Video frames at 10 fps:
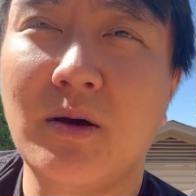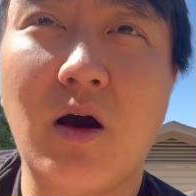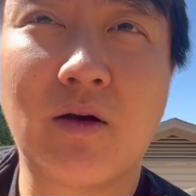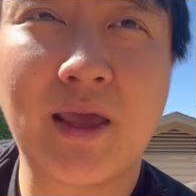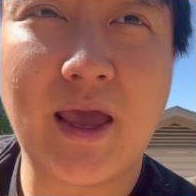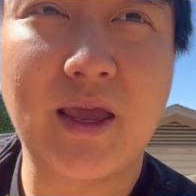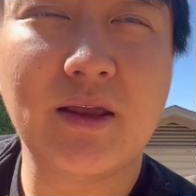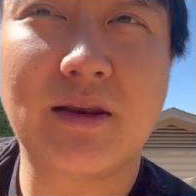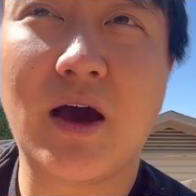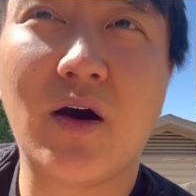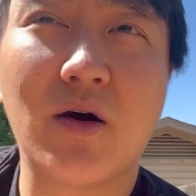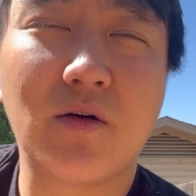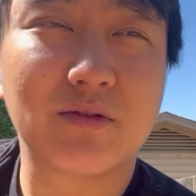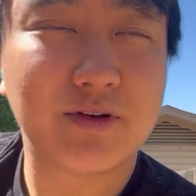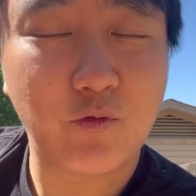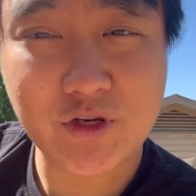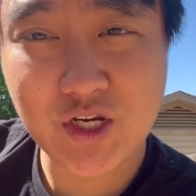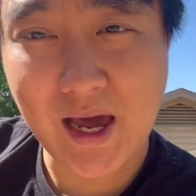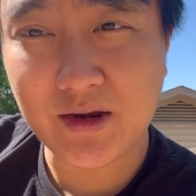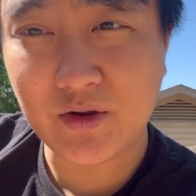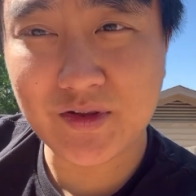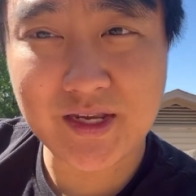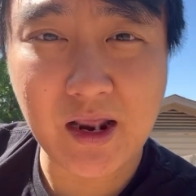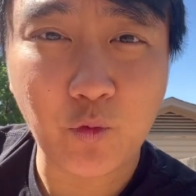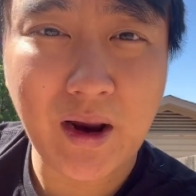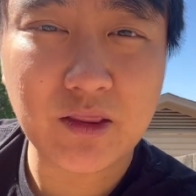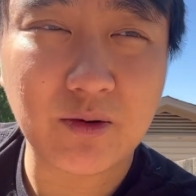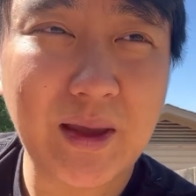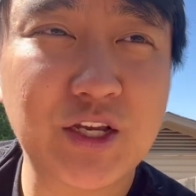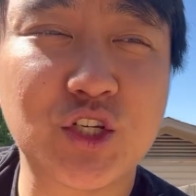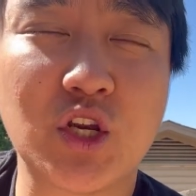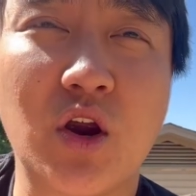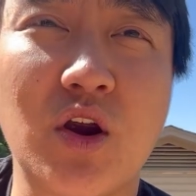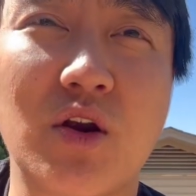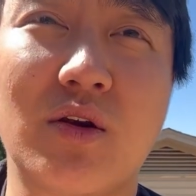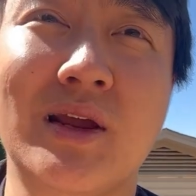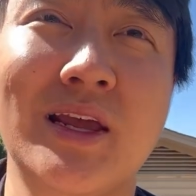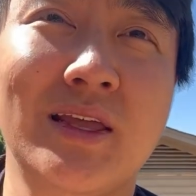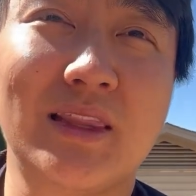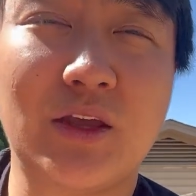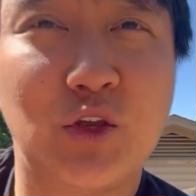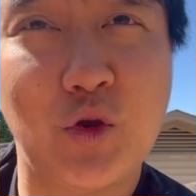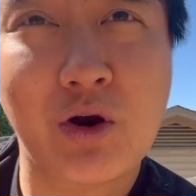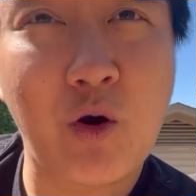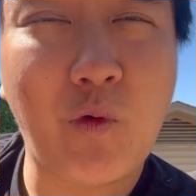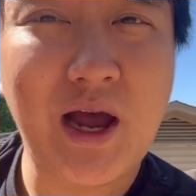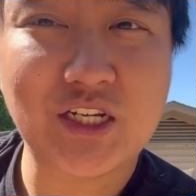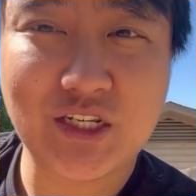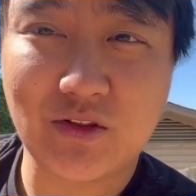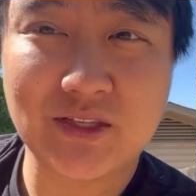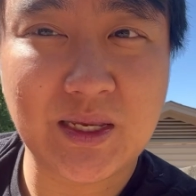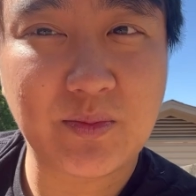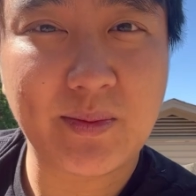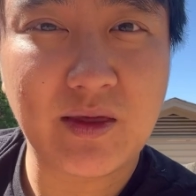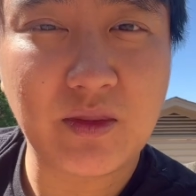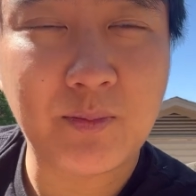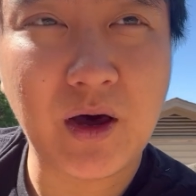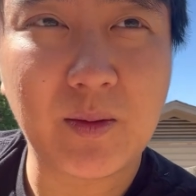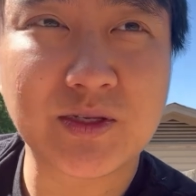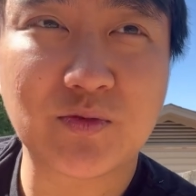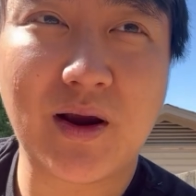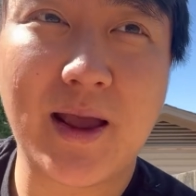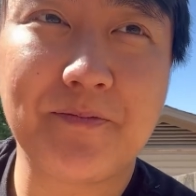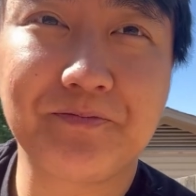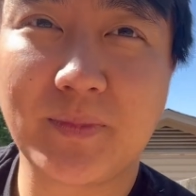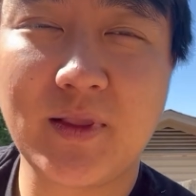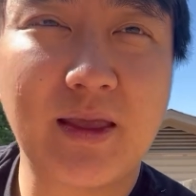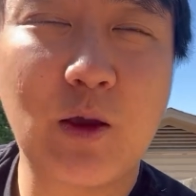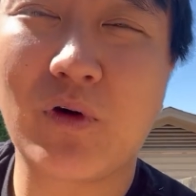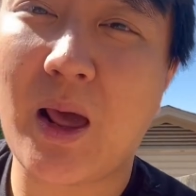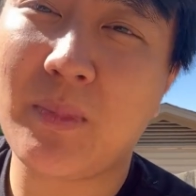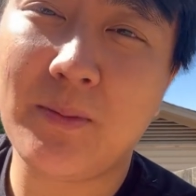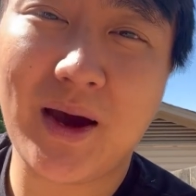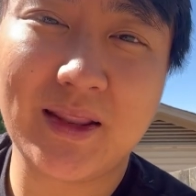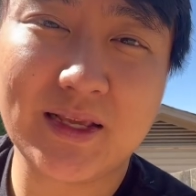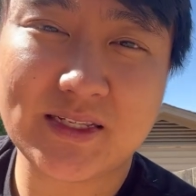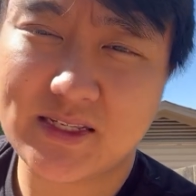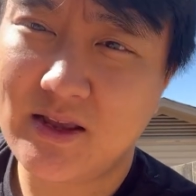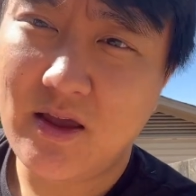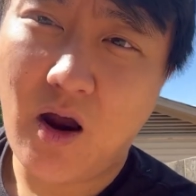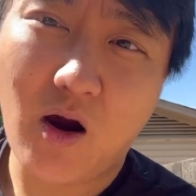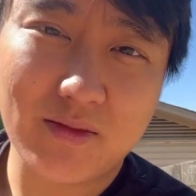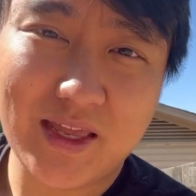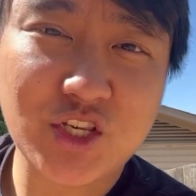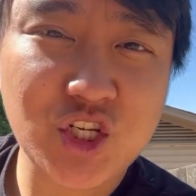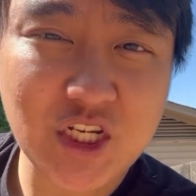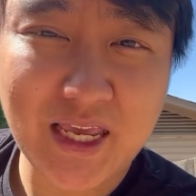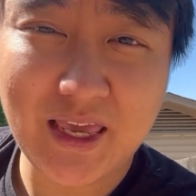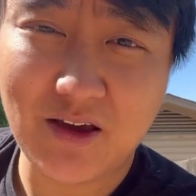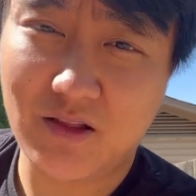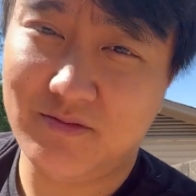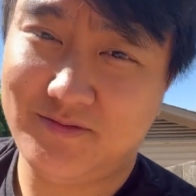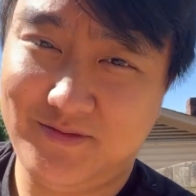Okay, now what you got to do is you got to weigh them. Make sure that you are watching the temperament of the pups, right? And what I mean by this, are they chill?